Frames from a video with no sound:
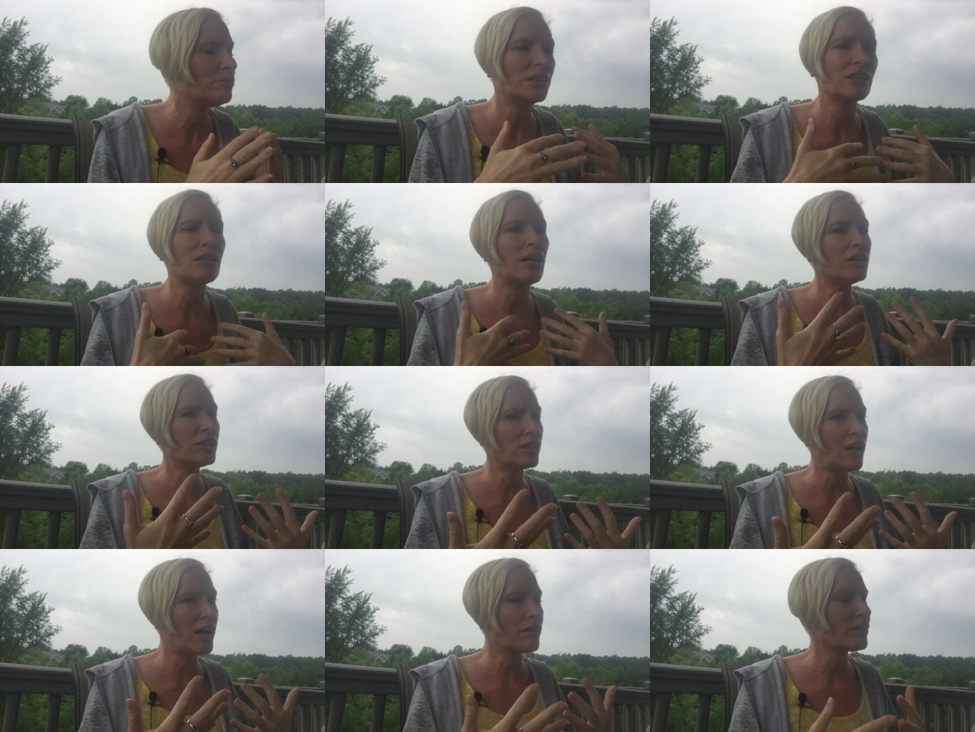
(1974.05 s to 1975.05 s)
which is heart
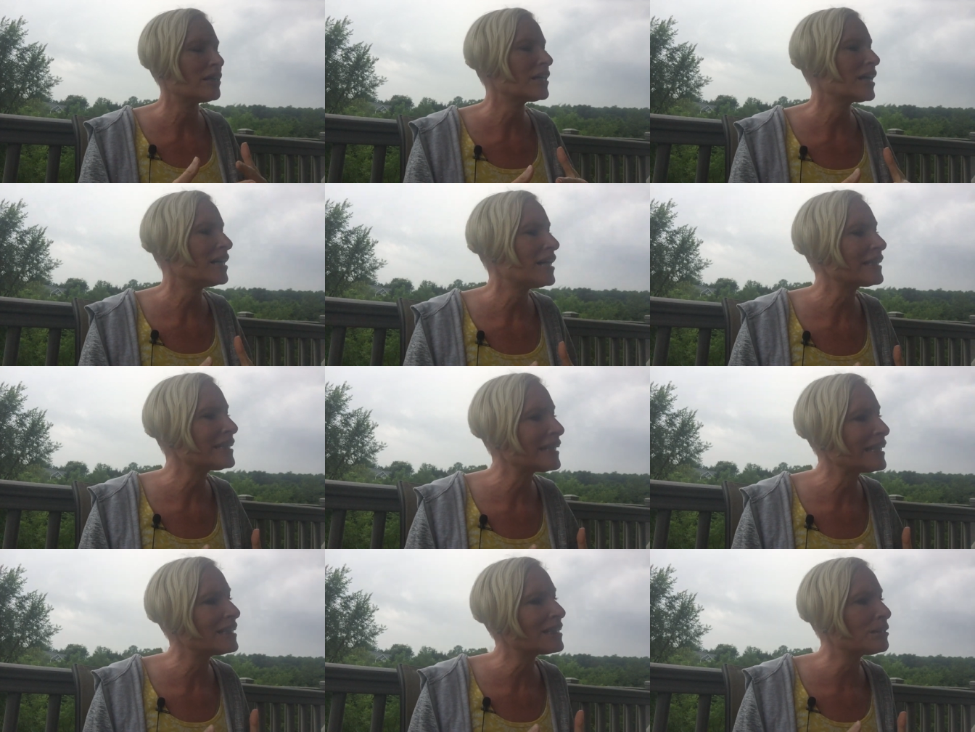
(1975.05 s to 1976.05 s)
chakra,
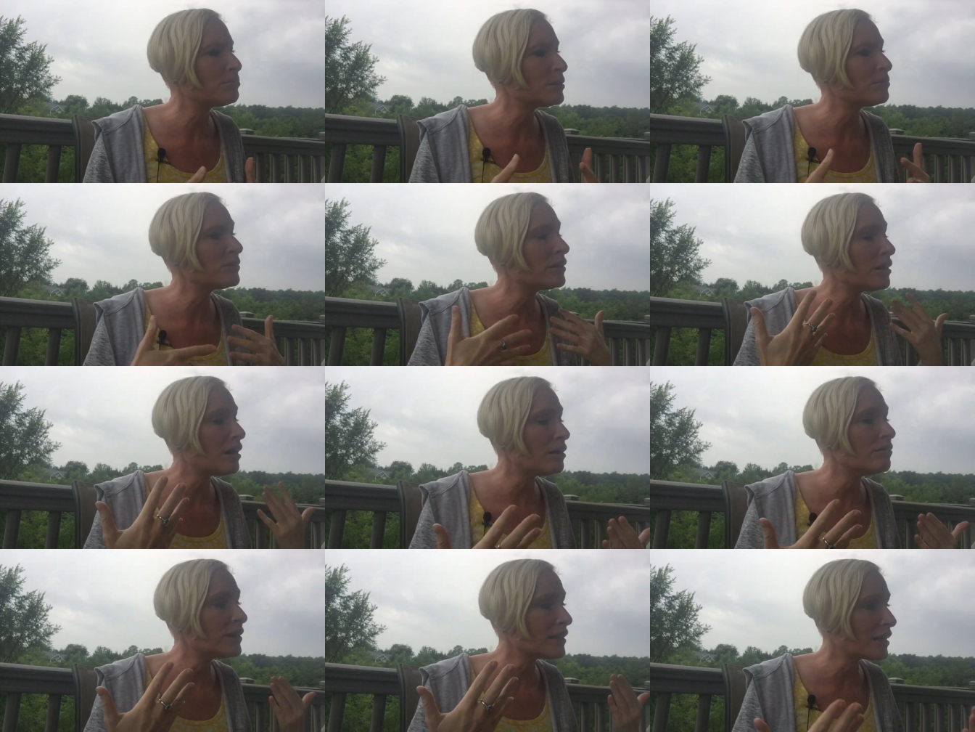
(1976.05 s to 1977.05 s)
connecting into the beautiful
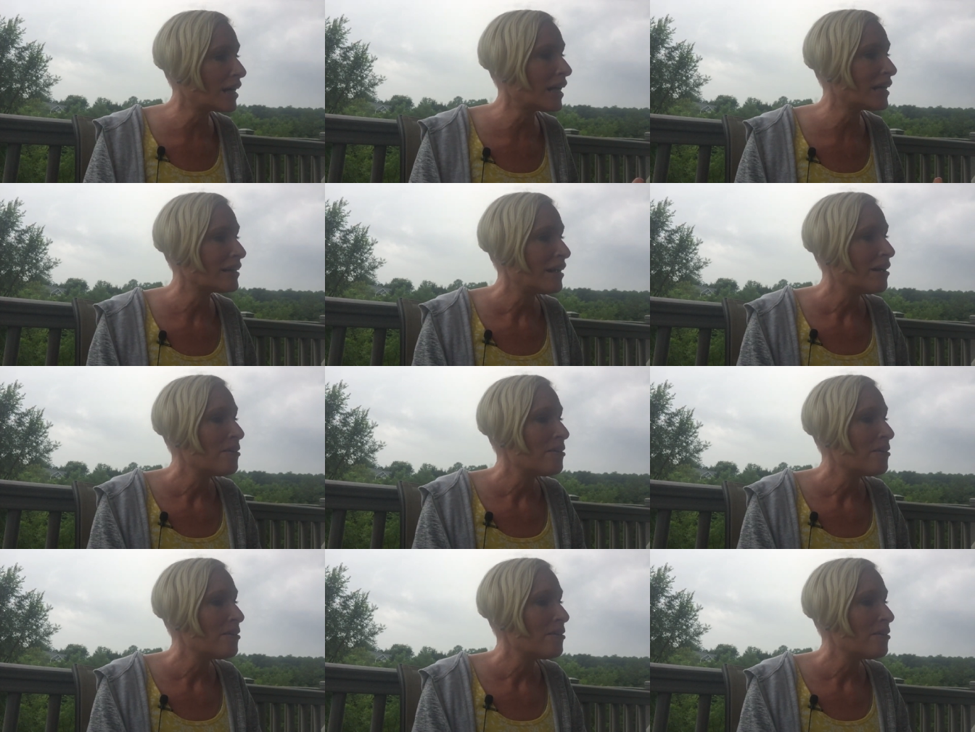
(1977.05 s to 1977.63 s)
love and light